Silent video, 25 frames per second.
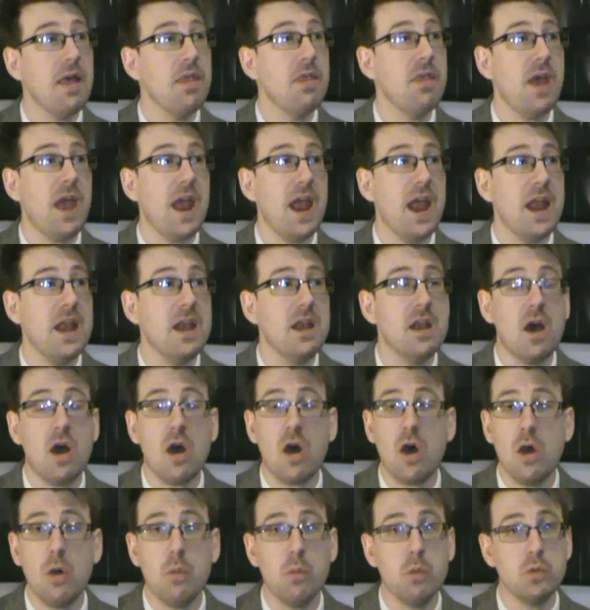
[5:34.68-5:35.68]
then
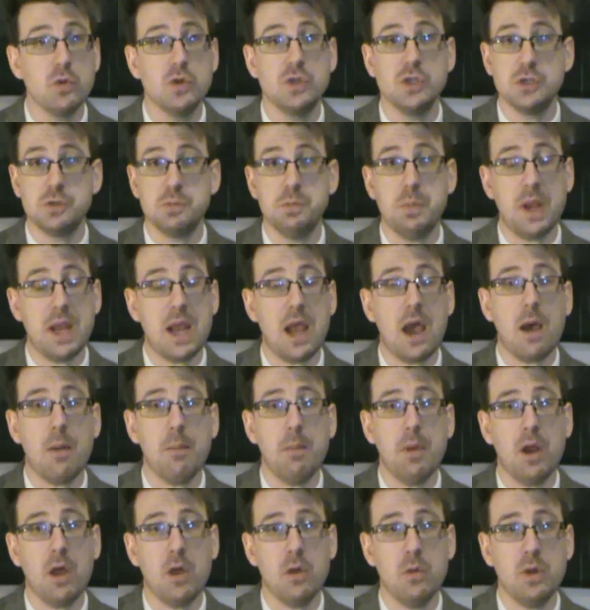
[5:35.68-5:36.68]
I will just be
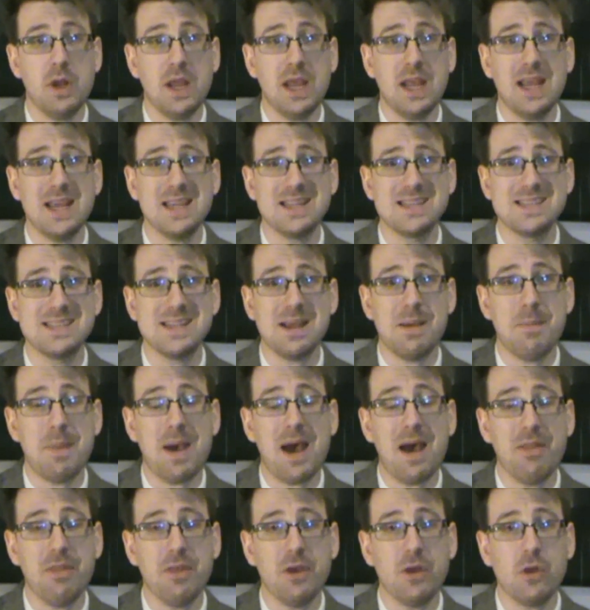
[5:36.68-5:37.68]
uploading some
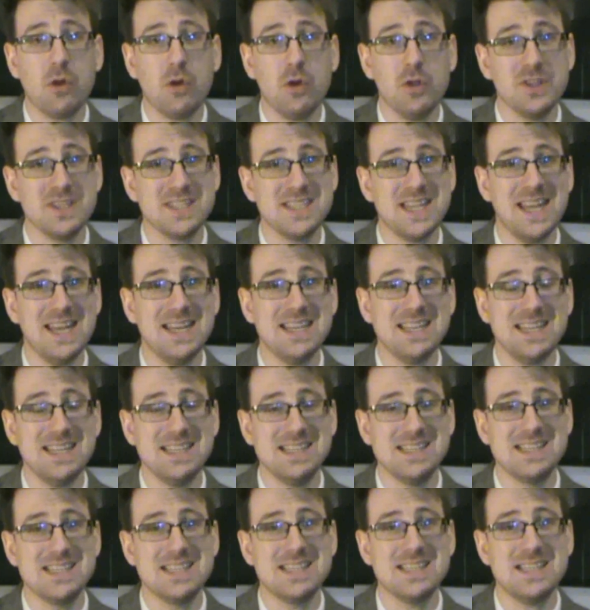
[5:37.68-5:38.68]
other content
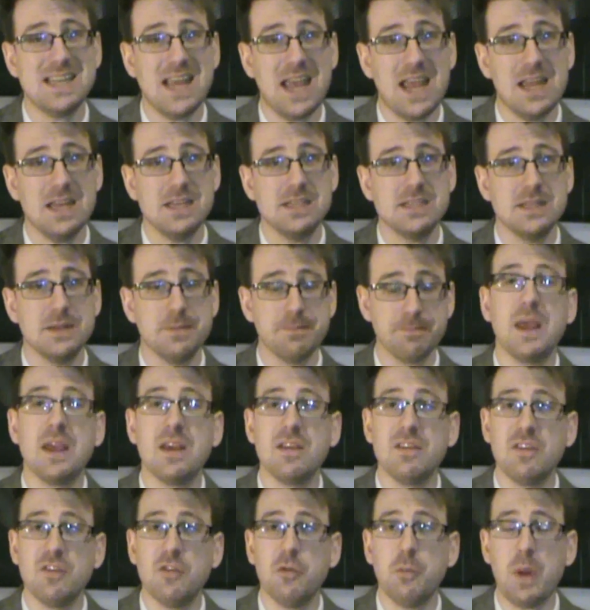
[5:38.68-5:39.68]
instead,
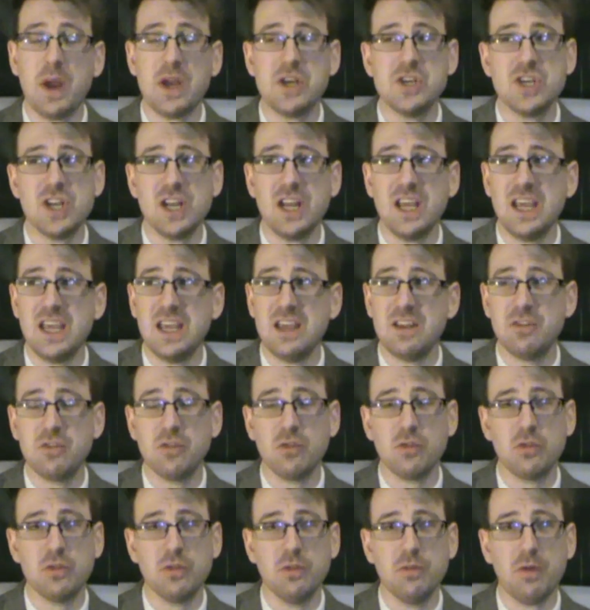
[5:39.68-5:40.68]
because especially
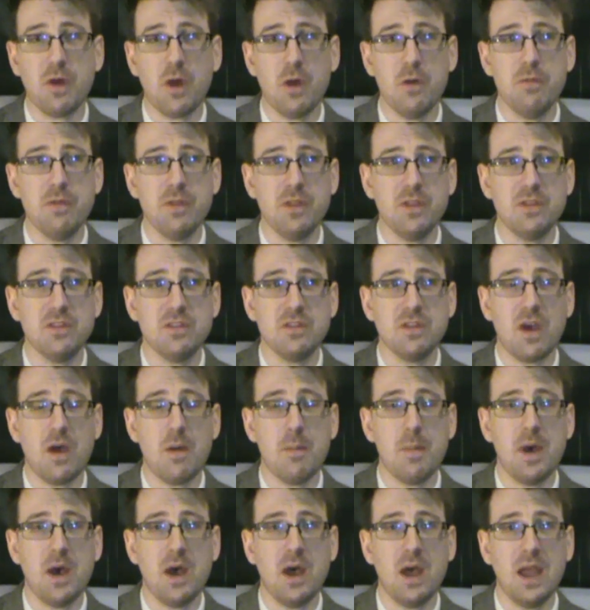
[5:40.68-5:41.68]
sort of over the The
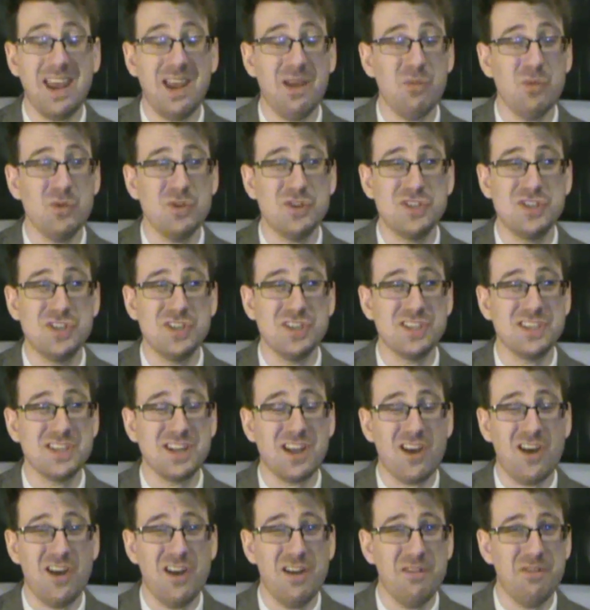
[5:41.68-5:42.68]
summer it was just
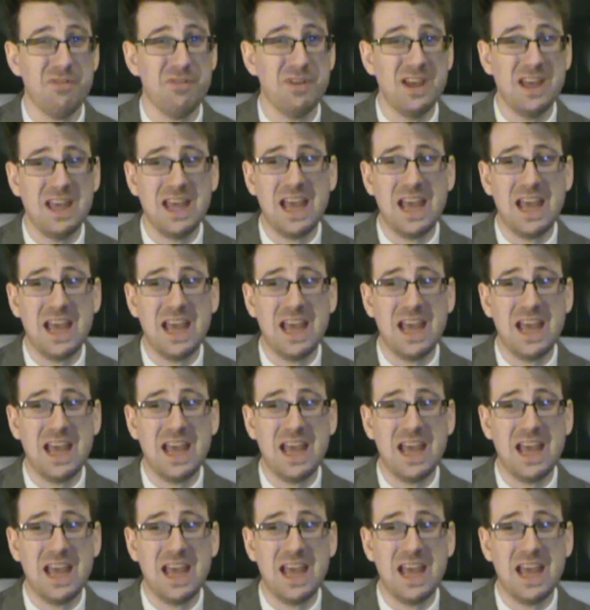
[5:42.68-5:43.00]
kind of